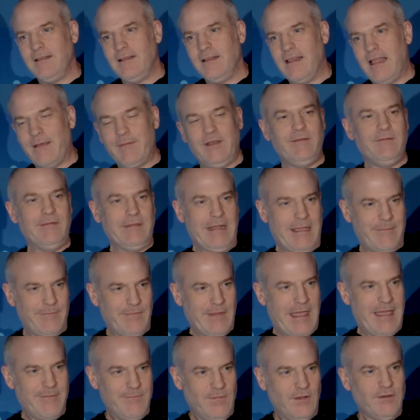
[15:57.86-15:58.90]
I mean,
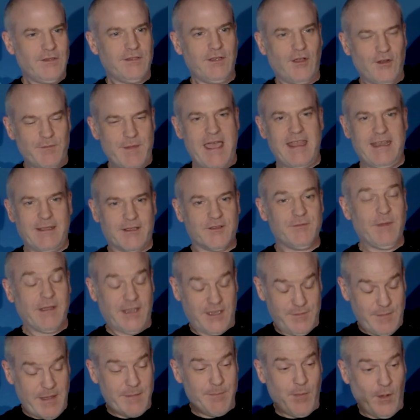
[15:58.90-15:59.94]
I'm not just holding my hand up
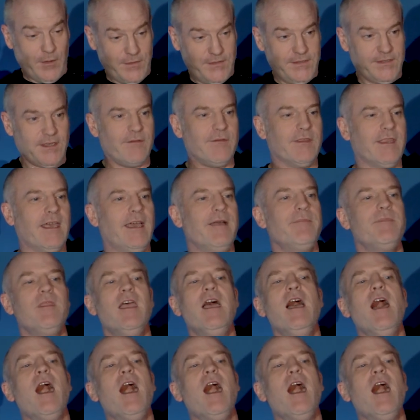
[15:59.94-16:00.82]
because my boss is over there.